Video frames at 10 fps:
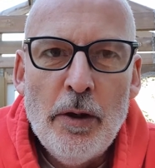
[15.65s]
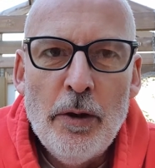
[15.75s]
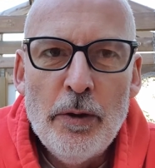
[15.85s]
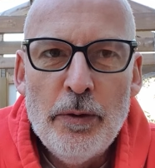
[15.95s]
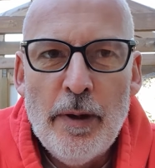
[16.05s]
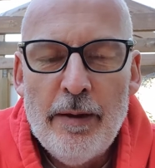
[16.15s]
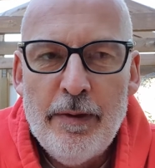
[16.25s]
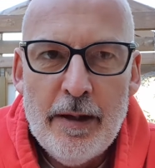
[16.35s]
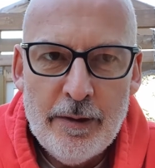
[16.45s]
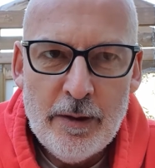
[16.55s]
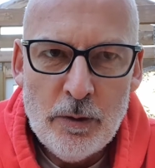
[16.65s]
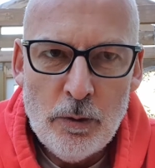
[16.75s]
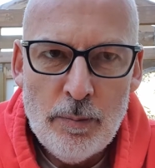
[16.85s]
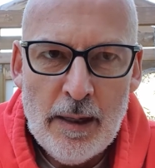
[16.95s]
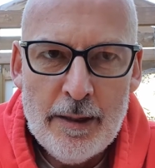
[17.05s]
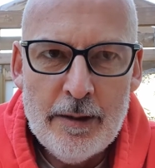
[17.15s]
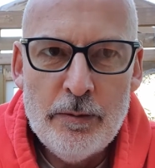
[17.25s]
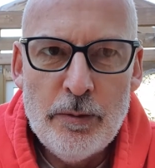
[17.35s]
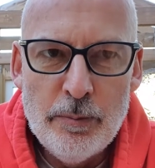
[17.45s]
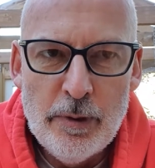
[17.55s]
who have had the gallbladder
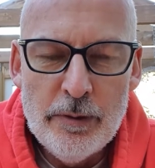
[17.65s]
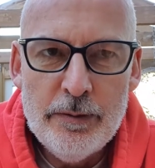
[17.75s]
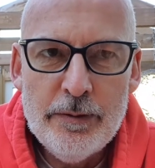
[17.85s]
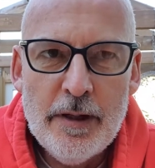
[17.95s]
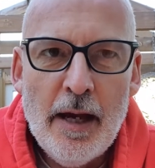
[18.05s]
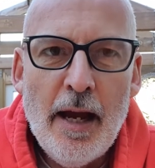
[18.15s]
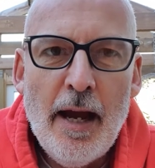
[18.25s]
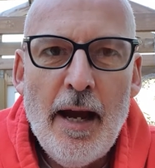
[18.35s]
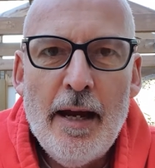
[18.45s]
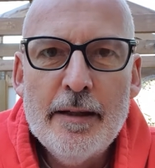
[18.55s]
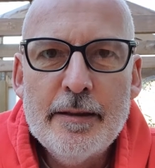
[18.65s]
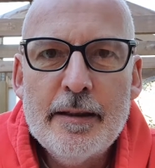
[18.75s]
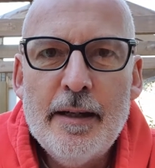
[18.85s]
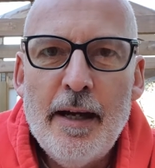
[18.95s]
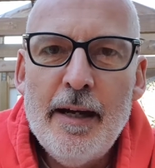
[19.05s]
removed ask,